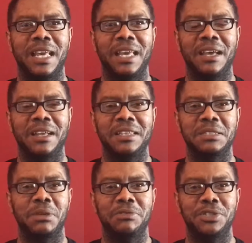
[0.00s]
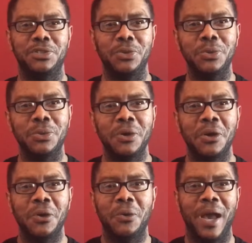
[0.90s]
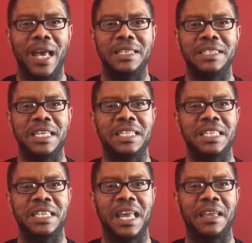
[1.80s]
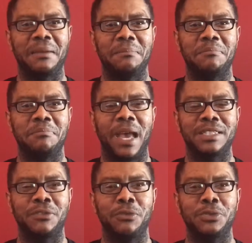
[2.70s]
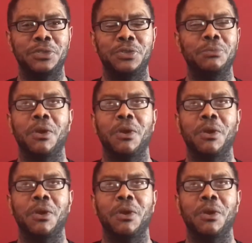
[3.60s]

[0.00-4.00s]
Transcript: say uh, Elizabeth Shue, who I hadn't seen since like Back to the Future Two.